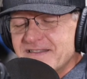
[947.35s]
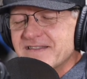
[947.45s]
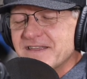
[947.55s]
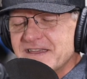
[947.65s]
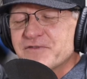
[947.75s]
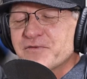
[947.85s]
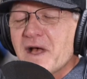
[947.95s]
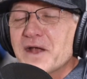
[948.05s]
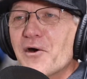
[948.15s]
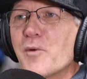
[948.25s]

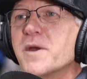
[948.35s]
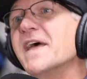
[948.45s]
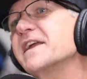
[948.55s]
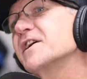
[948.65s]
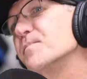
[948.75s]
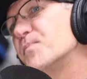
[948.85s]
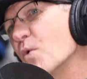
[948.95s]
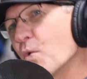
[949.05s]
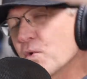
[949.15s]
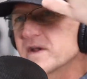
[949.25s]
Israelite army, and they come
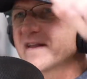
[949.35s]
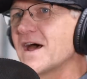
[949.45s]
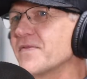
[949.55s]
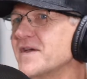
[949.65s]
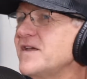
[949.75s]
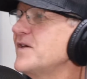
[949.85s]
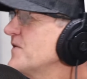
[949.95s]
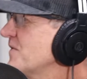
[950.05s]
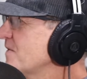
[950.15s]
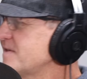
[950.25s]
pouring down the
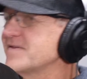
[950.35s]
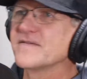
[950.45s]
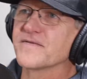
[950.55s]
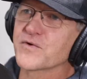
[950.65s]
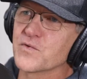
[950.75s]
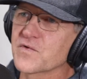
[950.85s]
hill. And of course,